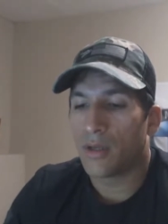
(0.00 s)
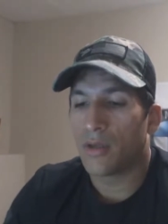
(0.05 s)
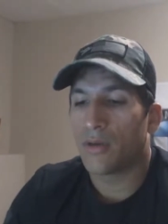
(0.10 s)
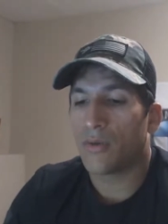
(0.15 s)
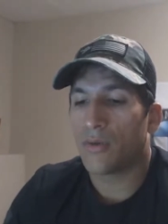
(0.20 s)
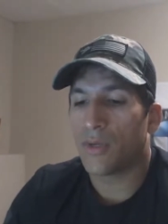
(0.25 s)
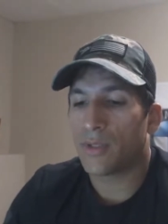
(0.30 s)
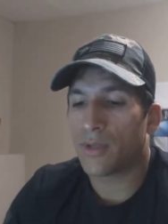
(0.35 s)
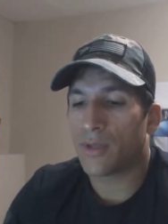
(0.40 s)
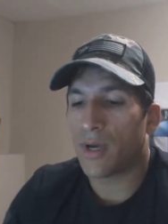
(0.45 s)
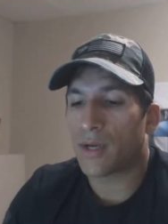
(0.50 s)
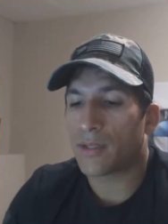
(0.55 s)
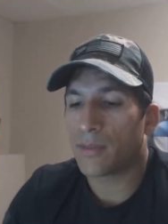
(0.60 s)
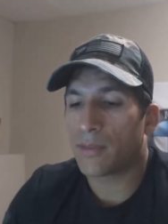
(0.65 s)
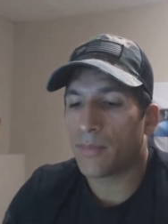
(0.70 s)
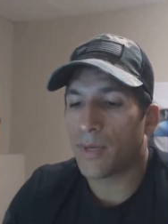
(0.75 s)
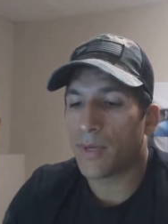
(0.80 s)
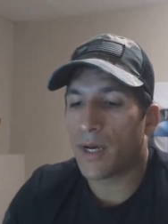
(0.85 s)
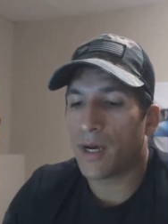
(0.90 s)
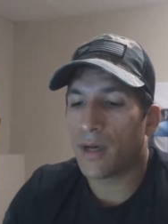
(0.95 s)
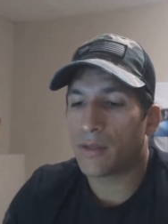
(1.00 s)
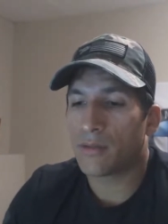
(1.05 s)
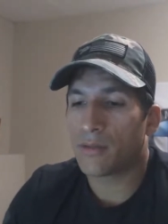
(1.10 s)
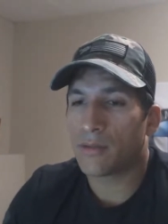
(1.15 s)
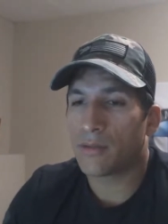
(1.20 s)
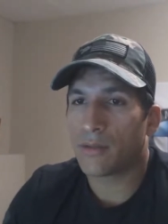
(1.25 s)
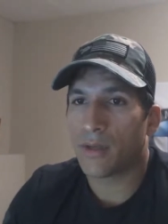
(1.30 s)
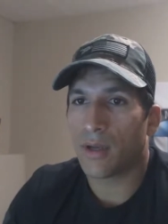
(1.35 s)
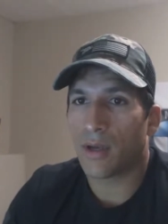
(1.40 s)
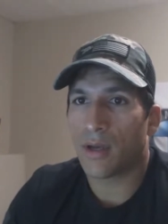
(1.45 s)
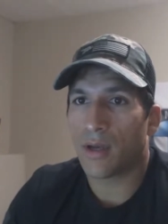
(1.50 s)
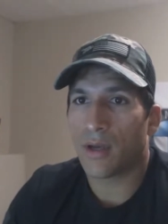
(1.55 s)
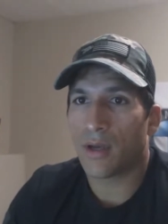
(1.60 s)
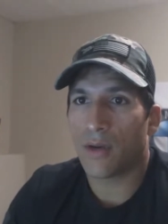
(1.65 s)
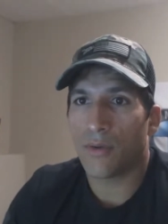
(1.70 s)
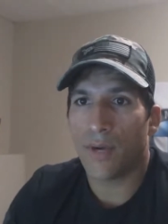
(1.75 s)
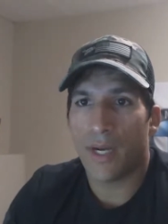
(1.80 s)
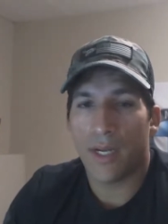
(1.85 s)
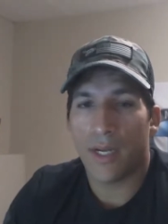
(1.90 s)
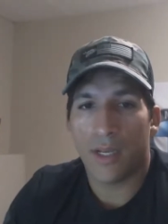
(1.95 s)
We talked about
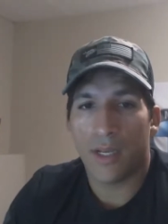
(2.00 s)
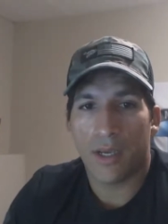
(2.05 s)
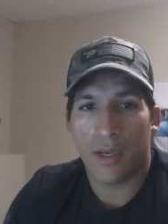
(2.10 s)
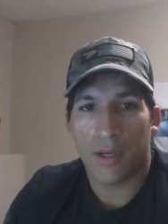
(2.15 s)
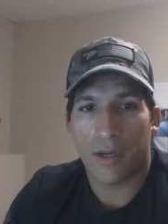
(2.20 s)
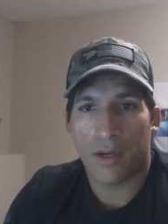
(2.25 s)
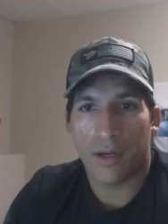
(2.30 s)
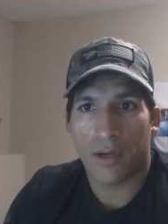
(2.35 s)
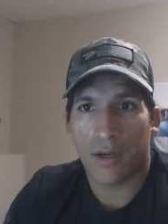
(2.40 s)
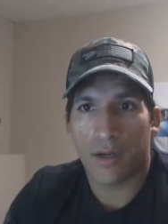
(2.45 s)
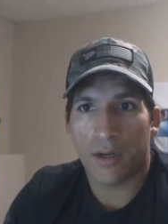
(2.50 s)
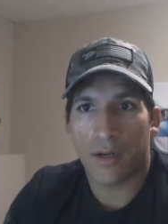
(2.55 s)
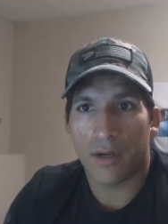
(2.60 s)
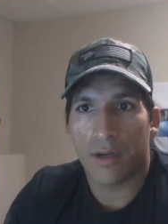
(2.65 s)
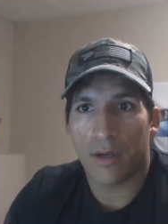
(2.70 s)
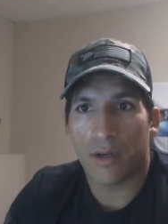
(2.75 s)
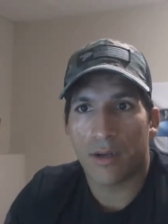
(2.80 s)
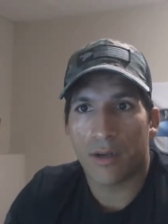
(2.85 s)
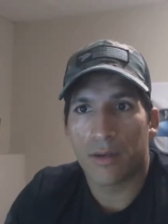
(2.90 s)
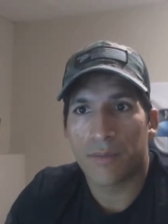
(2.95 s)
radiator.